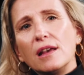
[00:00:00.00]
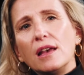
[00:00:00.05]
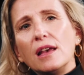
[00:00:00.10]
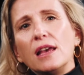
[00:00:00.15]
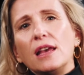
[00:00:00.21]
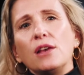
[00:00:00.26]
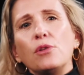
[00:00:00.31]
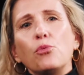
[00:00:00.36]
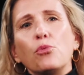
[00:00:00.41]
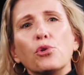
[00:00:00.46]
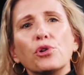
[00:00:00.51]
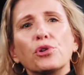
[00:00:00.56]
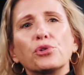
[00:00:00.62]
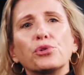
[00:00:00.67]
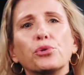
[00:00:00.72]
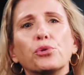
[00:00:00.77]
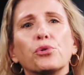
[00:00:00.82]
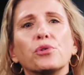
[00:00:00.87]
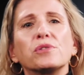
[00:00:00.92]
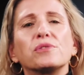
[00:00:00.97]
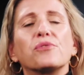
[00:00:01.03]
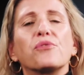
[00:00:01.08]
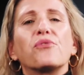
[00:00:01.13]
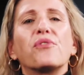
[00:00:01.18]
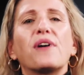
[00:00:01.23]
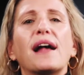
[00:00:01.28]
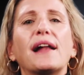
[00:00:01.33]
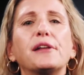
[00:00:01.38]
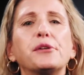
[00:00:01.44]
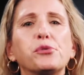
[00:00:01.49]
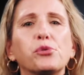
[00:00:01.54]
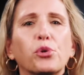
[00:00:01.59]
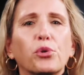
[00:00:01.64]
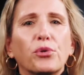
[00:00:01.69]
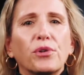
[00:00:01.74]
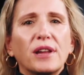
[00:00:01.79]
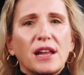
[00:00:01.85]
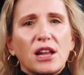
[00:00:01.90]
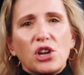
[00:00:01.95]
it works towards value
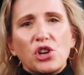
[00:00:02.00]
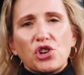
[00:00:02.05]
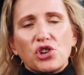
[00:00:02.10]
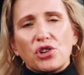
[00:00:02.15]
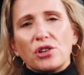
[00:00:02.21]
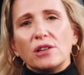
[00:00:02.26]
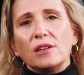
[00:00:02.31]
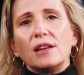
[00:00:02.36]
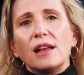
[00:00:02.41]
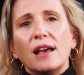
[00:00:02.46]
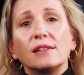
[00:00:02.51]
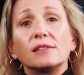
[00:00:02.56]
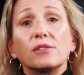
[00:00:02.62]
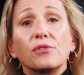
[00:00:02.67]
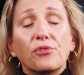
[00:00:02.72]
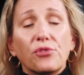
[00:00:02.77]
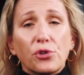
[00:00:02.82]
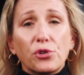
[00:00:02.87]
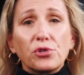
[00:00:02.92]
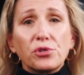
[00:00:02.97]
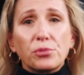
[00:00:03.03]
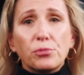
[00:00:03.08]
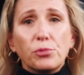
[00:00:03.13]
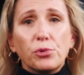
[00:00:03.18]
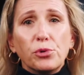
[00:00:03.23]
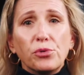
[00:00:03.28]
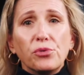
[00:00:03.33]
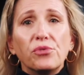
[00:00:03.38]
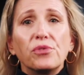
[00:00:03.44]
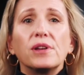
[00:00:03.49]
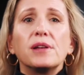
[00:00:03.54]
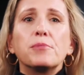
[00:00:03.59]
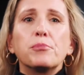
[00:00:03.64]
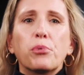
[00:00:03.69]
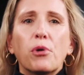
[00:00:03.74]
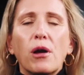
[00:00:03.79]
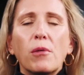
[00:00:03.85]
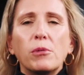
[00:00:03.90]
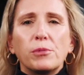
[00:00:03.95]
creation as a first move in
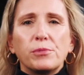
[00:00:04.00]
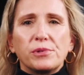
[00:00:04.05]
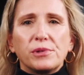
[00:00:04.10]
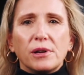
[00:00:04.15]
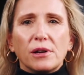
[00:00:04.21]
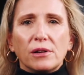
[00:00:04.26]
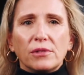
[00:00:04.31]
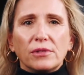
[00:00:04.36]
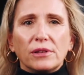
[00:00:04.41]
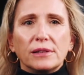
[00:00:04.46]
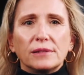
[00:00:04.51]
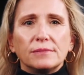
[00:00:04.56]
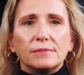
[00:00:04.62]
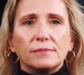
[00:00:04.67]
problem solving.